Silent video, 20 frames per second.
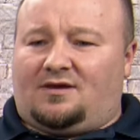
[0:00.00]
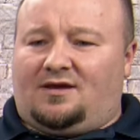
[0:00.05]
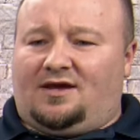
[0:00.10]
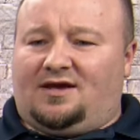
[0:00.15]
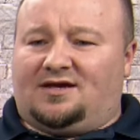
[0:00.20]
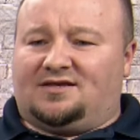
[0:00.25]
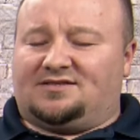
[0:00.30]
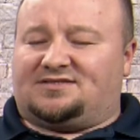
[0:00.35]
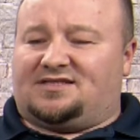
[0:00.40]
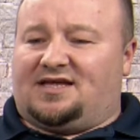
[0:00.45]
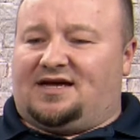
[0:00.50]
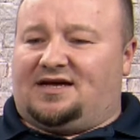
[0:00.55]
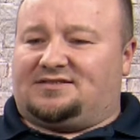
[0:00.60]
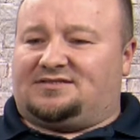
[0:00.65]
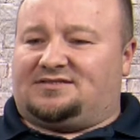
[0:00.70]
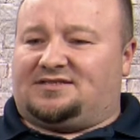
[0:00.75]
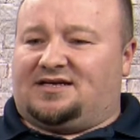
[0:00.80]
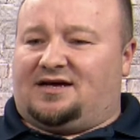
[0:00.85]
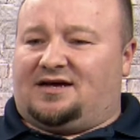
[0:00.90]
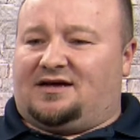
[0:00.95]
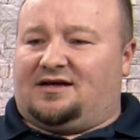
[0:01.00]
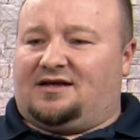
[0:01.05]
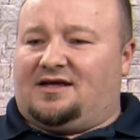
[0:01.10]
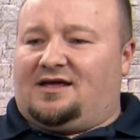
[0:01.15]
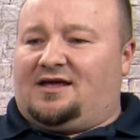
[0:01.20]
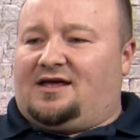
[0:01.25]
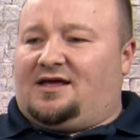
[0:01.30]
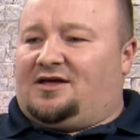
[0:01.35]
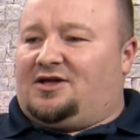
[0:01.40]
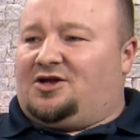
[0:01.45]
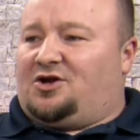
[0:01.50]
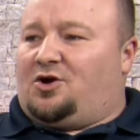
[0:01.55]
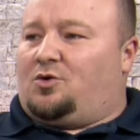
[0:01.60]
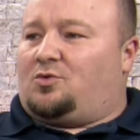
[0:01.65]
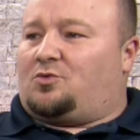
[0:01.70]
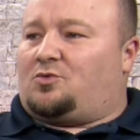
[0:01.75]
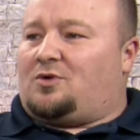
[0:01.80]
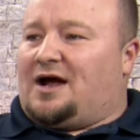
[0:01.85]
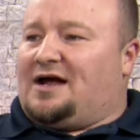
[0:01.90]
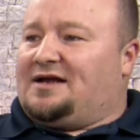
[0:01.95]
is that,
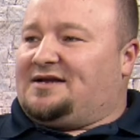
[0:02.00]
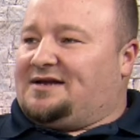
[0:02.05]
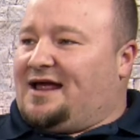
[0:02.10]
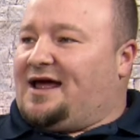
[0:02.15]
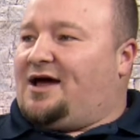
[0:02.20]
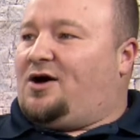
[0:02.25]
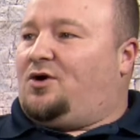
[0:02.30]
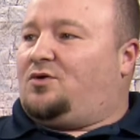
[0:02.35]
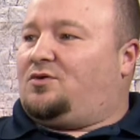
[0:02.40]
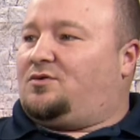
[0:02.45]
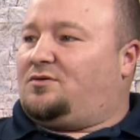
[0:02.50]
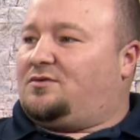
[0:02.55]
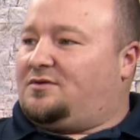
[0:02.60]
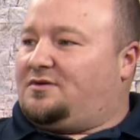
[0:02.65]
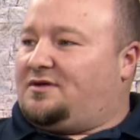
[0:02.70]
right now,